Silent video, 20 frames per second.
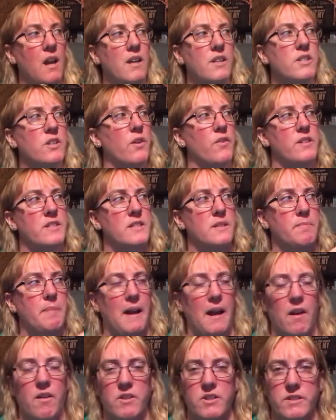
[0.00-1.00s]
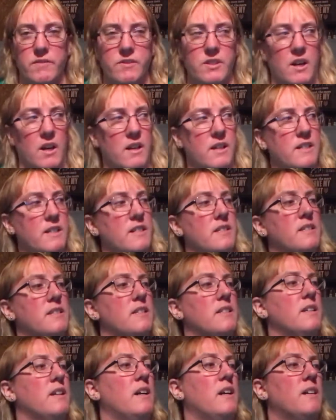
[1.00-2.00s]
So this is Powers of
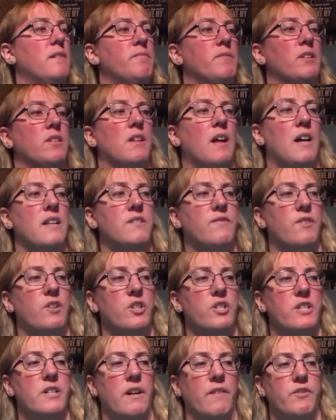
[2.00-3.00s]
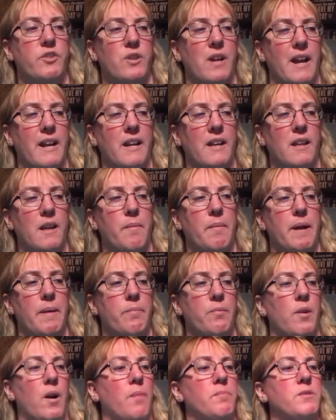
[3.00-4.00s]
Darkness, The Lost Version of Dracula by
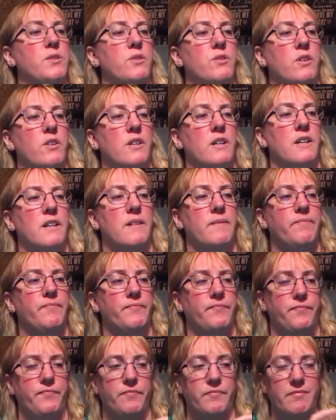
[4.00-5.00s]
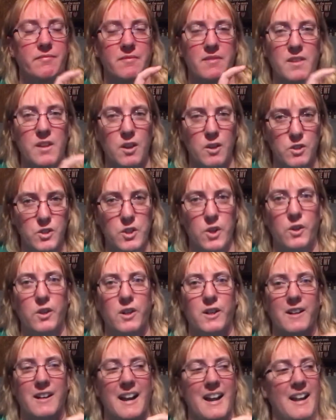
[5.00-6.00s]
Bram Stoker
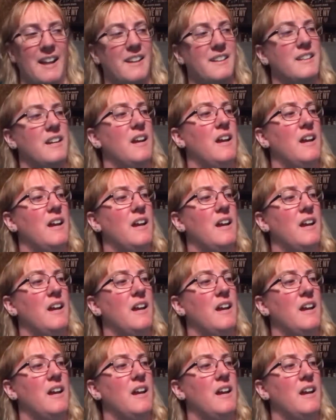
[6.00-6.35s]
and